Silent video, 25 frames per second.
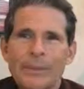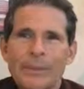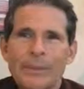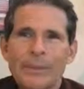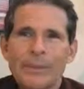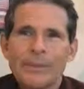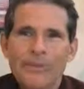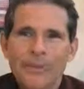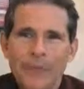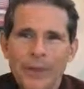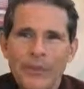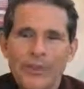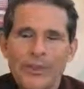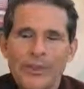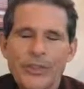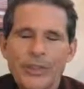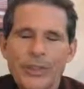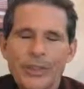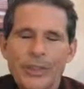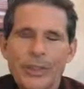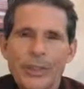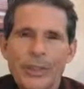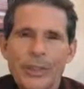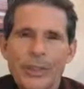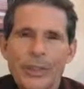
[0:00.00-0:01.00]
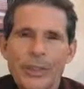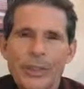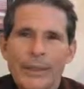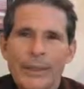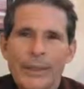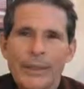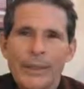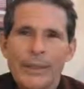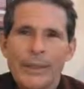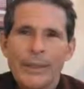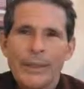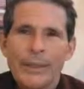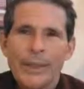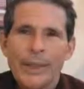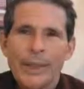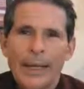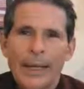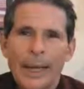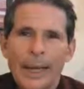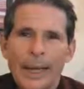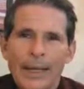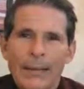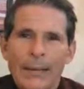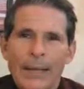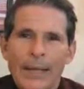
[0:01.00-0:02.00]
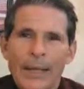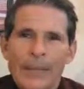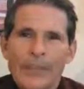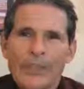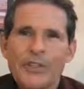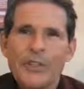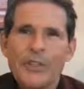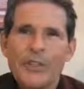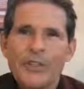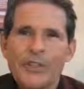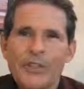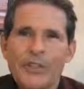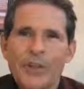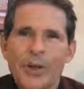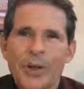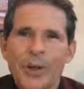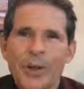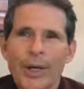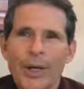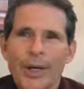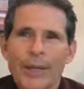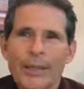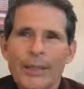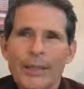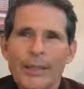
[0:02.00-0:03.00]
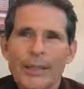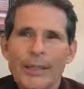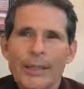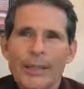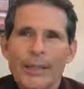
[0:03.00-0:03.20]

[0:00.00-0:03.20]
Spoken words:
But first, an amazing story